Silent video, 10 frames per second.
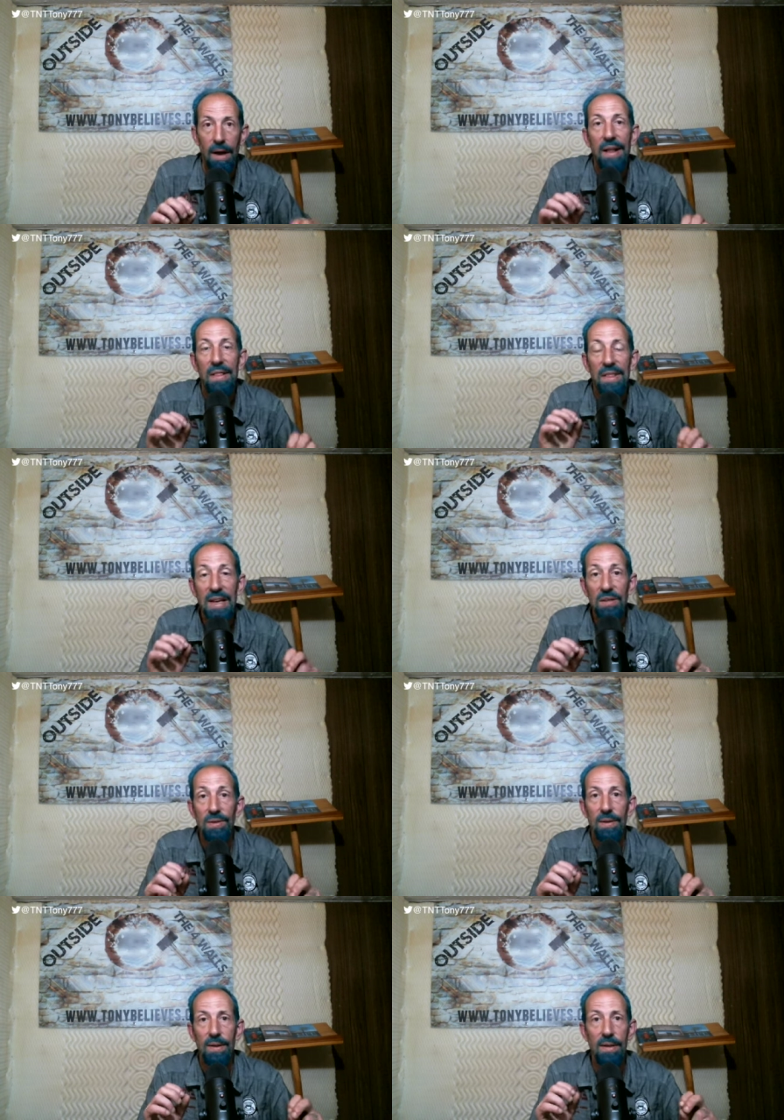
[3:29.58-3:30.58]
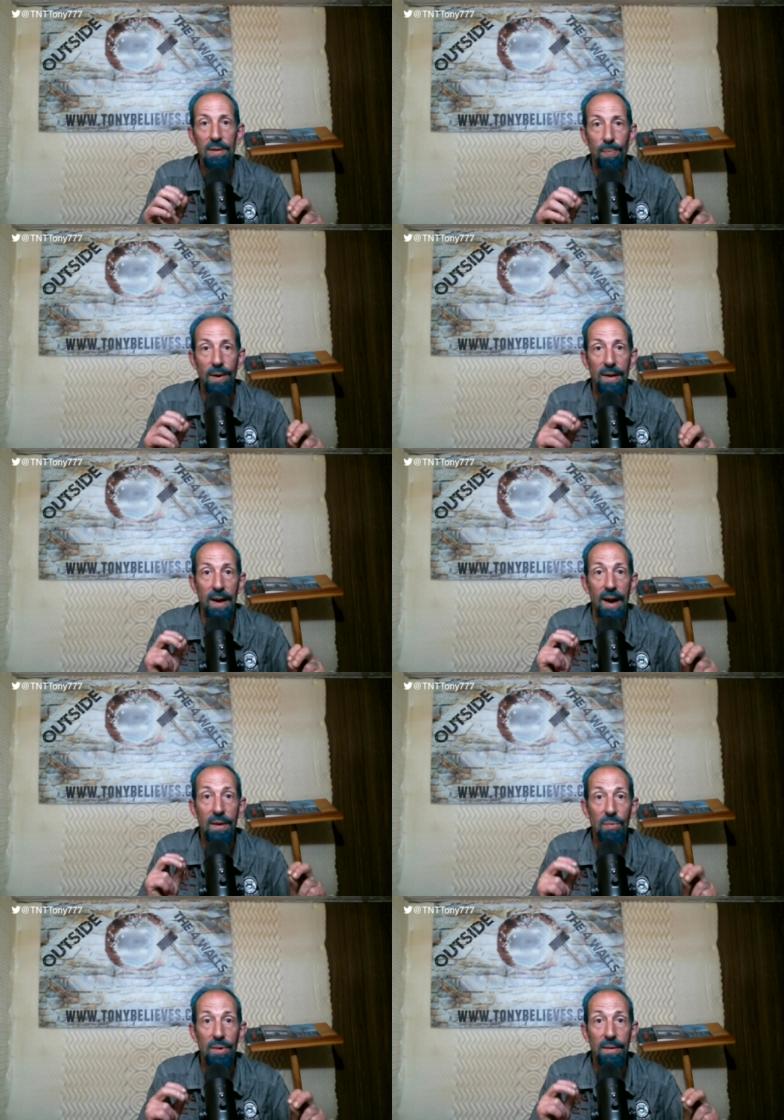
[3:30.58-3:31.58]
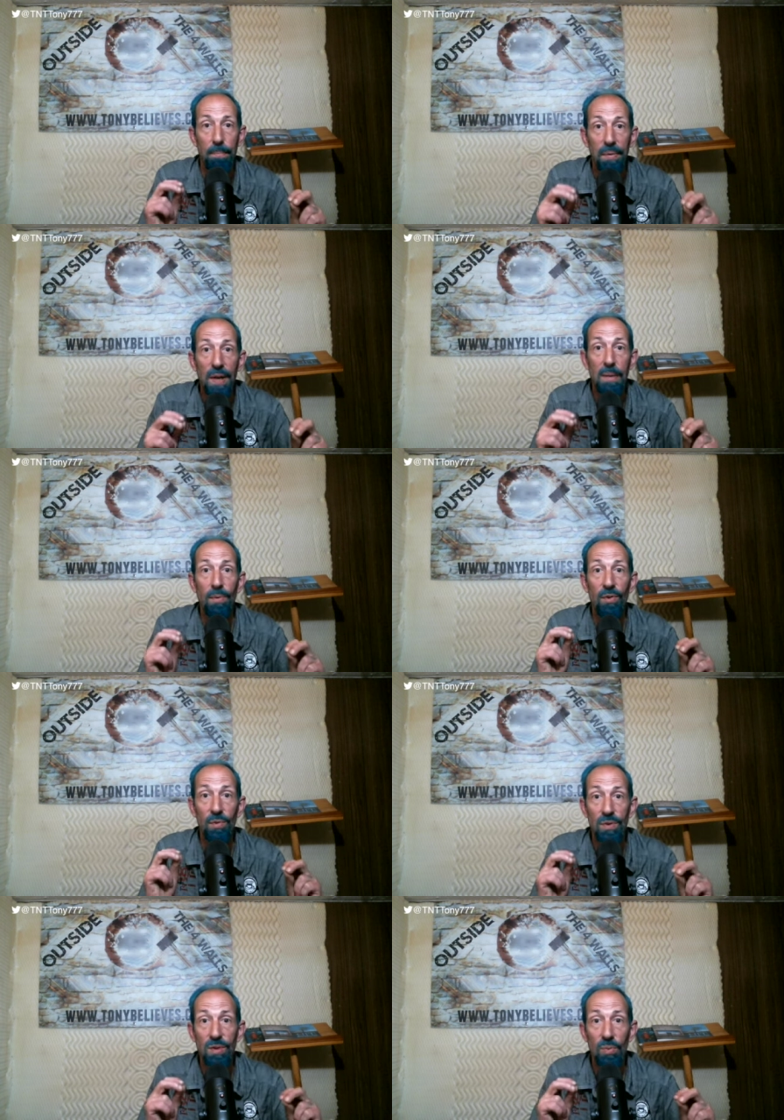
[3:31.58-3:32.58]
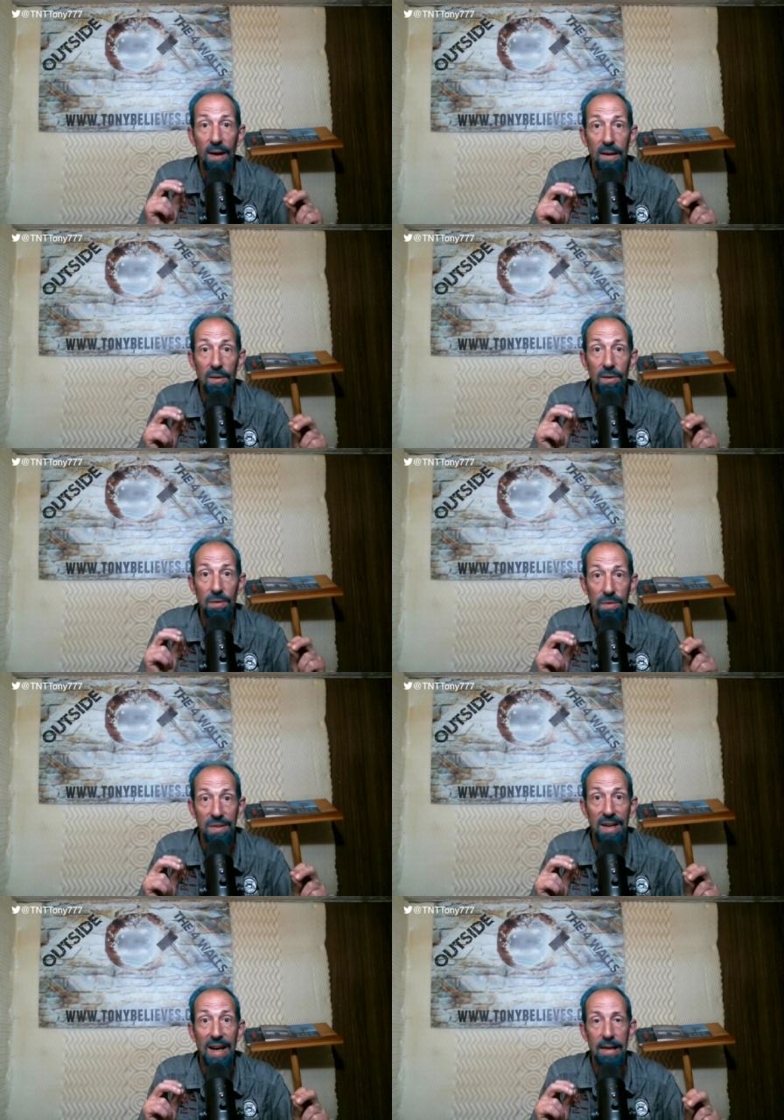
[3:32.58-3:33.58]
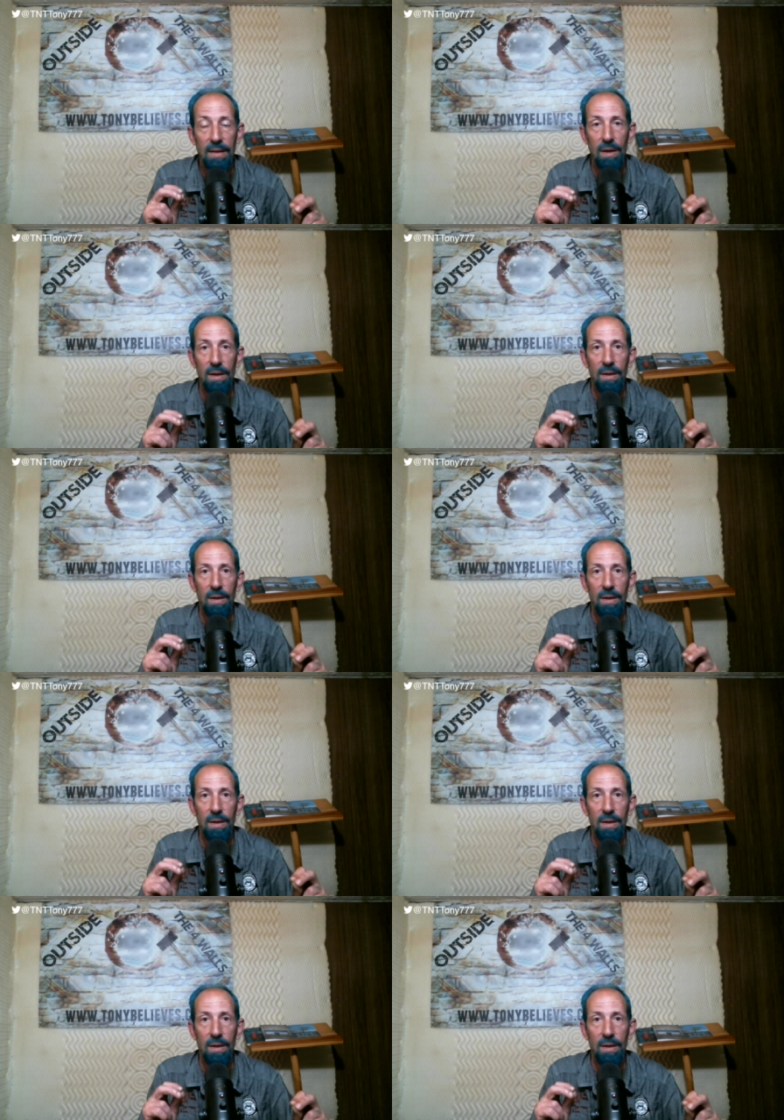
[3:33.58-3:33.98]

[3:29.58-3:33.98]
This is what I want people to understand.